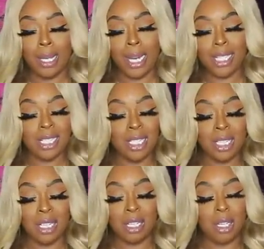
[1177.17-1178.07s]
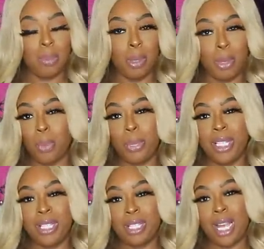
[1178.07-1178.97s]
and I sneaked in a couple of more
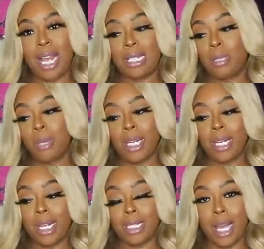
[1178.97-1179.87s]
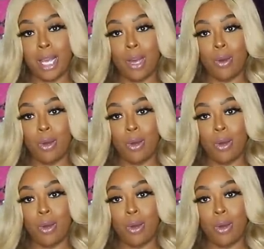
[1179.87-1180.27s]
pieces. I'll explain it as I go.